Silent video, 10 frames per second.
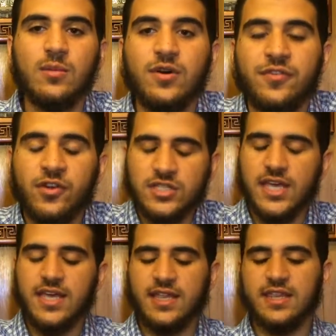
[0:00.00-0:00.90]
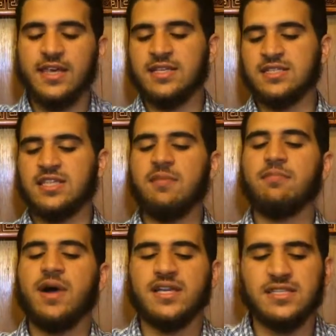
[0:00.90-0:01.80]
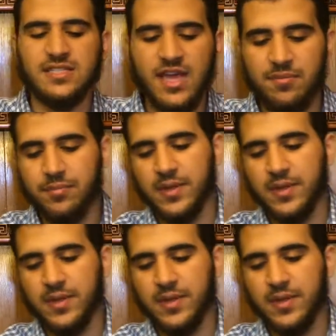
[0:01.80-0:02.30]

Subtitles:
But if you're taking things step by step